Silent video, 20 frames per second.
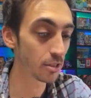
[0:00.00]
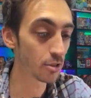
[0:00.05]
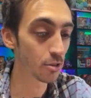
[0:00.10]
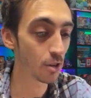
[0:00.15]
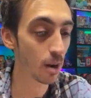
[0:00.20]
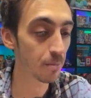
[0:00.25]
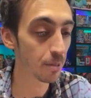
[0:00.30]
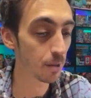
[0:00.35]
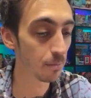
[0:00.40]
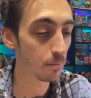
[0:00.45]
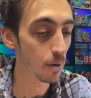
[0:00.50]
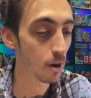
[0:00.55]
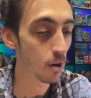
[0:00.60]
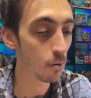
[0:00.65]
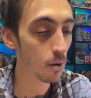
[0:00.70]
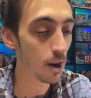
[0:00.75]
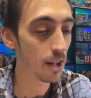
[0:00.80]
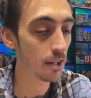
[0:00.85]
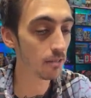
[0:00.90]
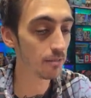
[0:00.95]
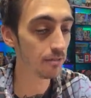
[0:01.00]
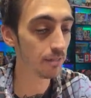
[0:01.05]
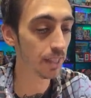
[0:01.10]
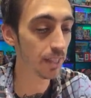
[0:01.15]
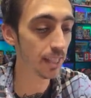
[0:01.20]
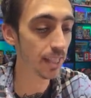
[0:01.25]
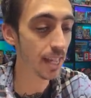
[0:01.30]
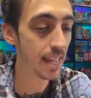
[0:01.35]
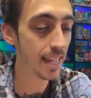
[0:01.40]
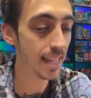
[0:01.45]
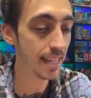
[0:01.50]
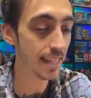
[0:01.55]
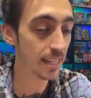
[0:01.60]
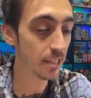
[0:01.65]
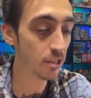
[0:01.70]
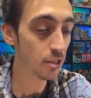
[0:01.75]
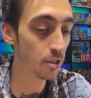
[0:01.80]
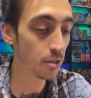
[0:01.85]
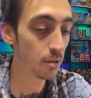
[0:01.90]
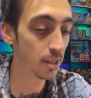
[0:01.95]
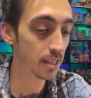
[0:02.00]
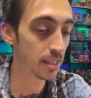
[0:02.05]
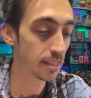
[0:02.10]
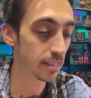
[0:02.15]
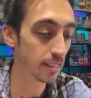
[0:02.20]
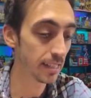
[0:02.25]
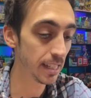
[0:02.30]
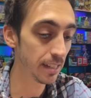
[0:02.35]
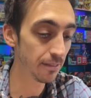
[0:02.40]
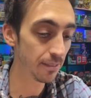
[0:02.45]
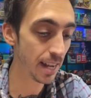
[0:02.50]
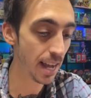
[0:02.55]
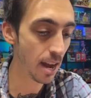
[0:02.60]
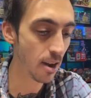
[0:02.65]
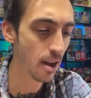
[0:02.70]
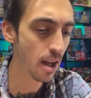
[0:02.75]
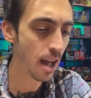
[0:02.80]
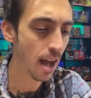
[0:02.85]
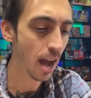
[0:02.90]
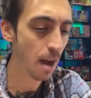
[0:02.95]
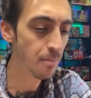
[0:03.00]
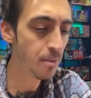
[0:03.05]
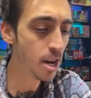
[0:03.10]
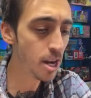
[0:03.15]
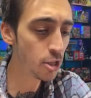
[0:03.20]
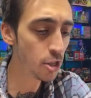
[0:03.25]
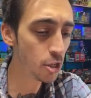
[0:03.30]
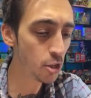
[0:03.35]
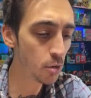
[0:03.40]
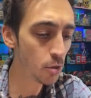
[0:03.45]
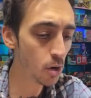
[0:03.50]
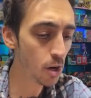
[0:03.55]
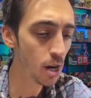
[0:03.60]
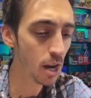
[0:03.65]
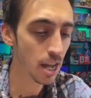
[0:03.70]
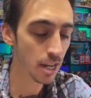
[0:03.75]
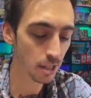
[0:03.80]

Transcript: Let's drop the Mawile V into a sleeve. Now, I'm not sure,